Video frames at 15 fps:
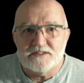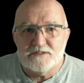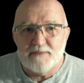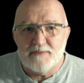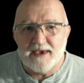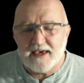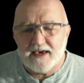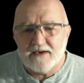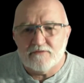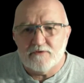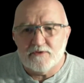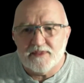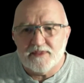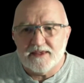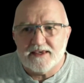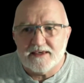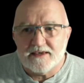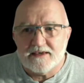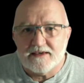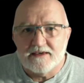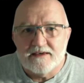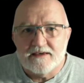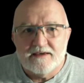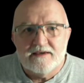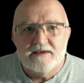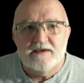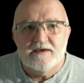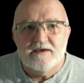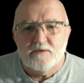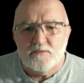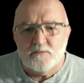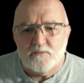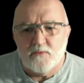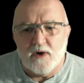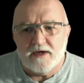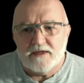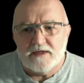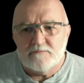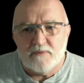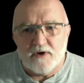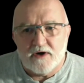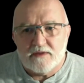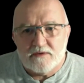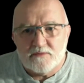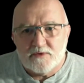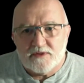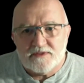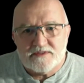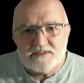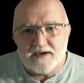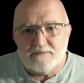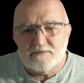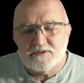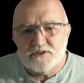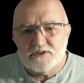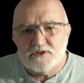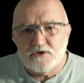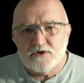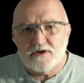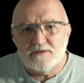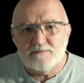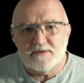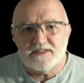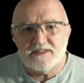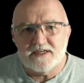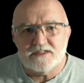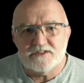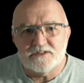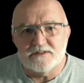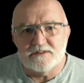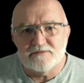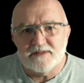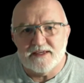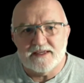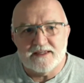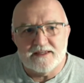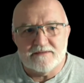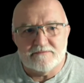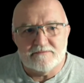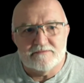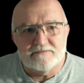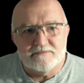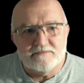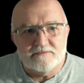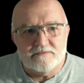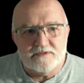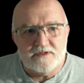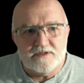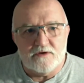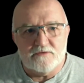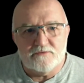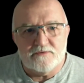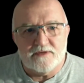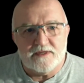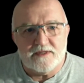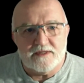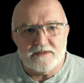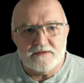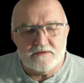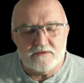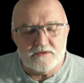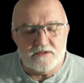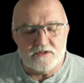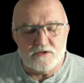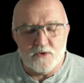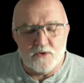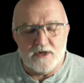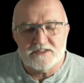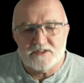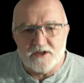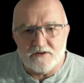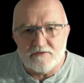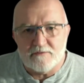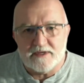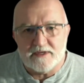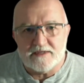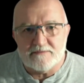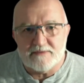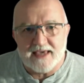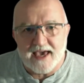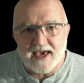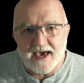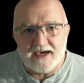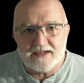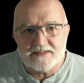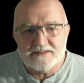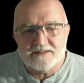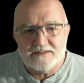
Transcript: may have you thinking, why bother with cybersecurity protection if they can, you know, the US government can be hacked?